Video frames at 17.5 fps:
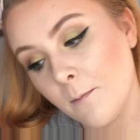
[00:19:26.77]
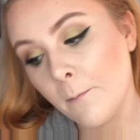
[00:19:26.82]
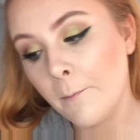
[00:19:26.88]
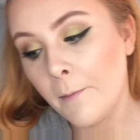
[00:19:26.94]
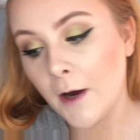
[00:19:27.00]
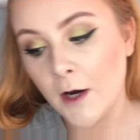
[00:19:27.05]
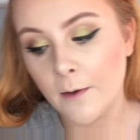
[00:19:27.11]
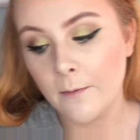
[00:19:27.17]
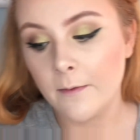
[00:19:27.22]

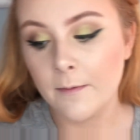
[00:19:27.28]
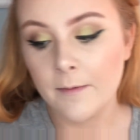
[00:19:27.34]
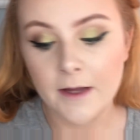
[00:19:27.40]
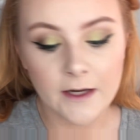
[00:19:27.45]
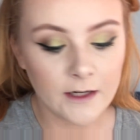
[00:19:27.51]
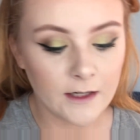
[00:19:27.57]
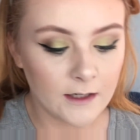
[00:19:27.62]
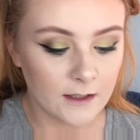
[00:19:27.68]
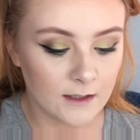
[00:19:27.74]
Barbie
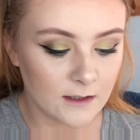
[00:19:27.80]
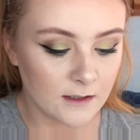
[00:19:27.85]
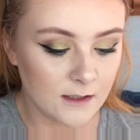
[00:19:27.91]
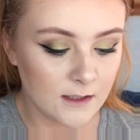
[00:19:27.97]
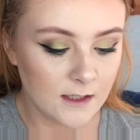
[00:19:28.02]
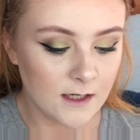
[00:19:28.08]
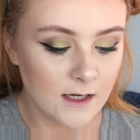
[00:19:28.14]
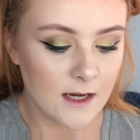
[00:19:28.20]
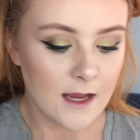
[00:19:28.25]
pink.
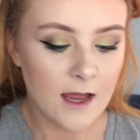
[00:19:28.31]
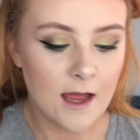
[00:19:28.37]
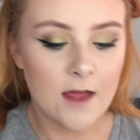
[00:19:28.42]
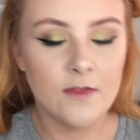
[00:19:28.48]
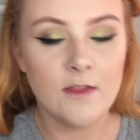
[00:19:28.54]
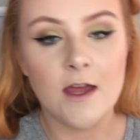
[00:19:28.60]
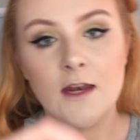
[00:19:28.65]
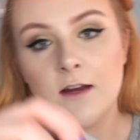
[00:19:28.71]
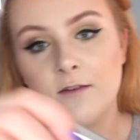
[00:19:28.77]
And then